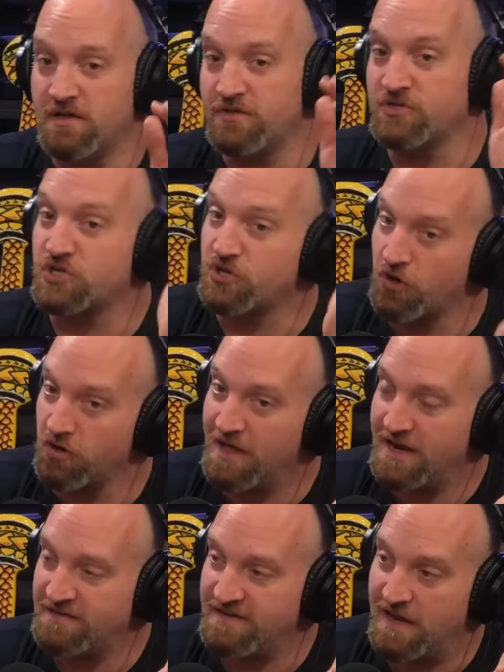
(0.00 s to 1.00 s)
there's a girl
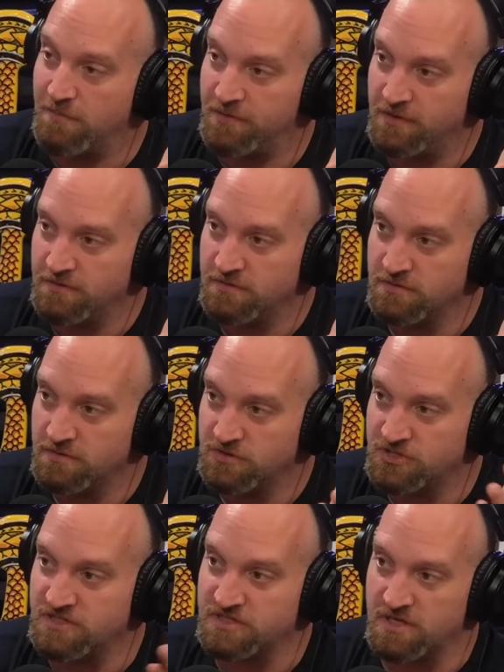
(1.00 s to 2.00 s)
out of Tampa.
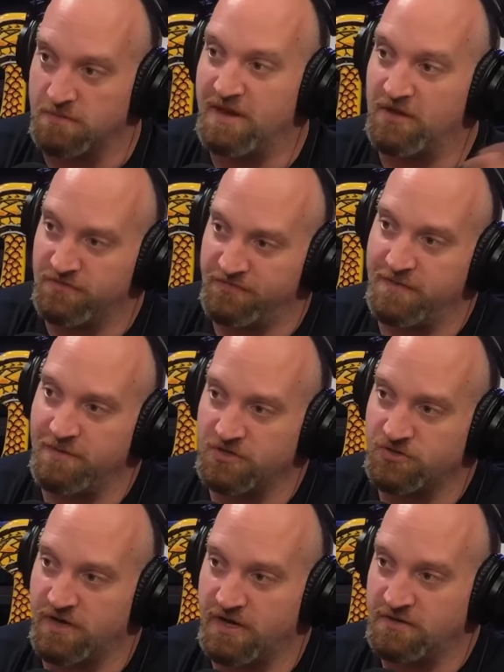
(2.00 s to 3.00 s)
She's a male to female
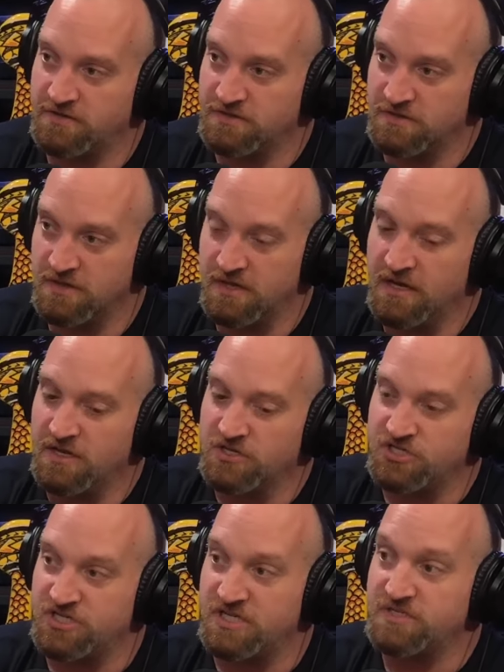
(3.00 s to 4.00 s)
trans.
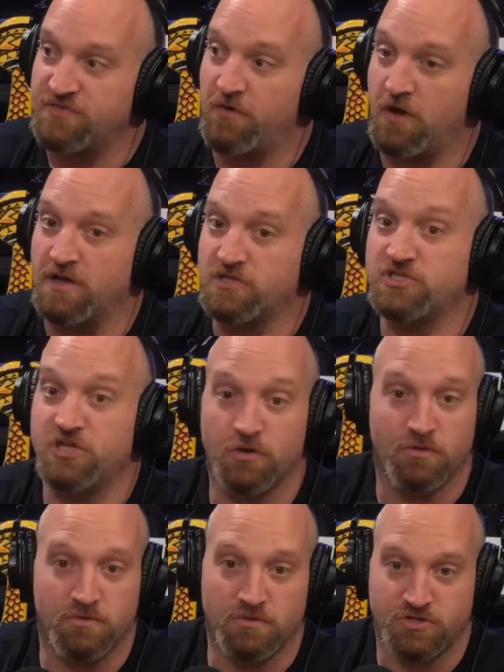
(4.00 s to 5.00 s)
She's fought
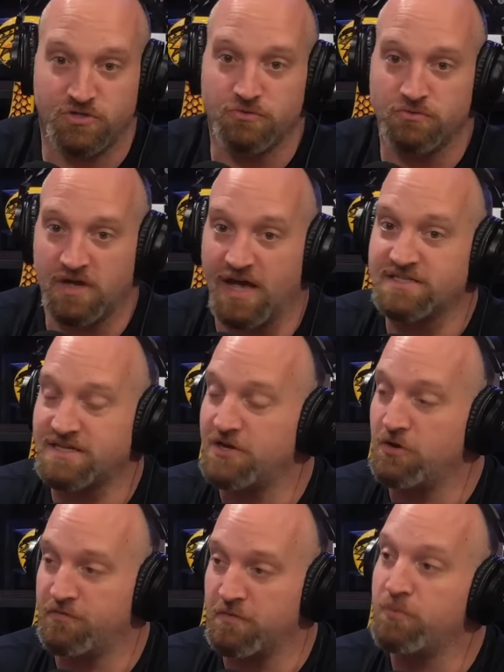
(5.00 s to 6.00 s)
two guys I
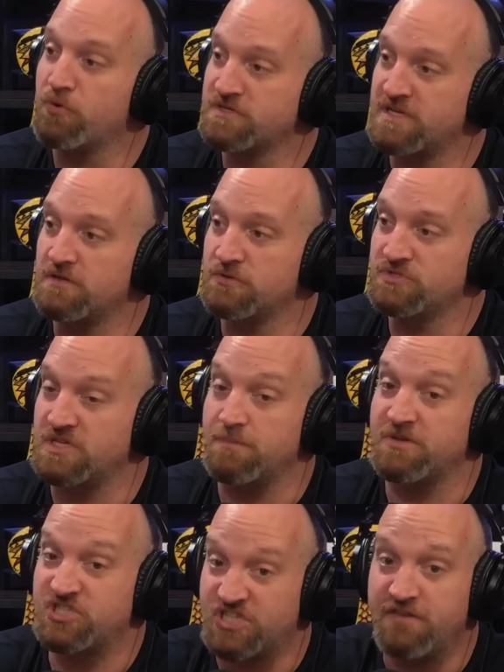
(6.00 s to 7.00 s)
know from Port St. Lucie,
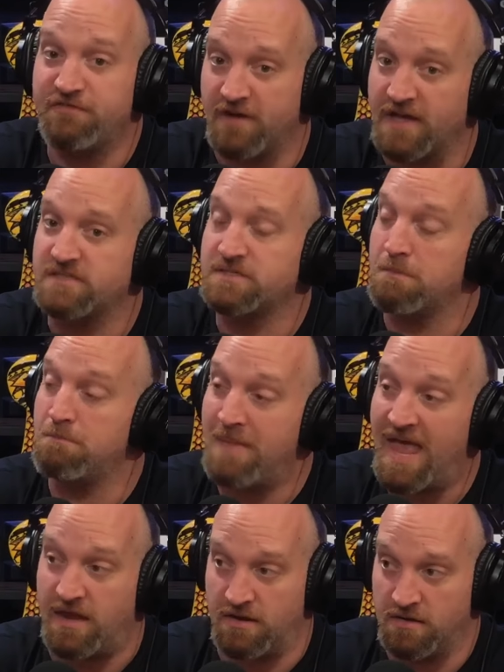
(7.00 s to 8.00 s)
but she fights
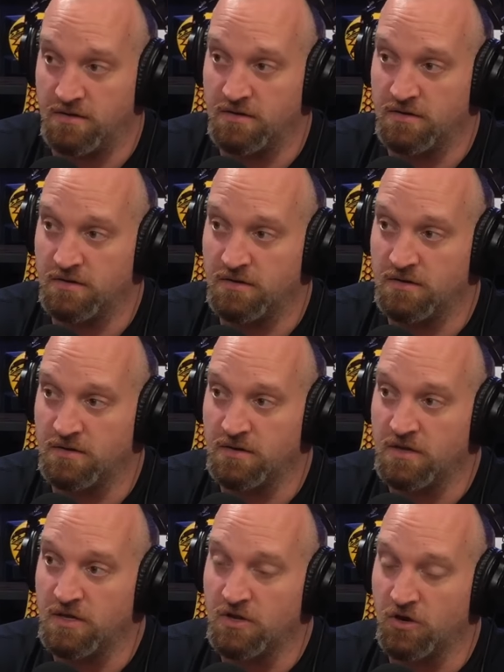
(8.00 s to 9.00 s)
men.
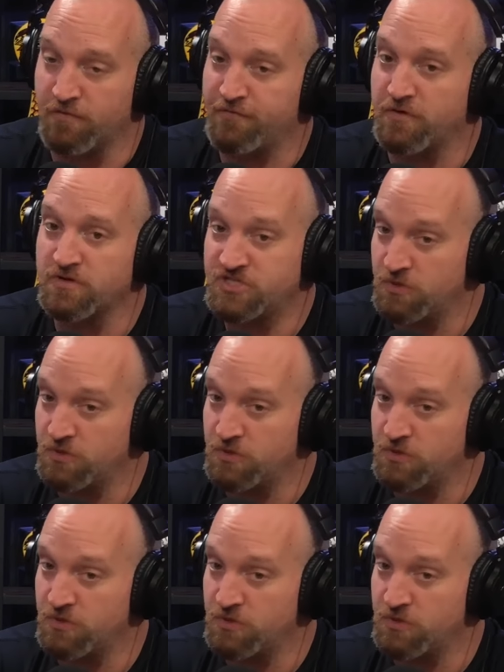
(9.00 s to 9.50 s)
She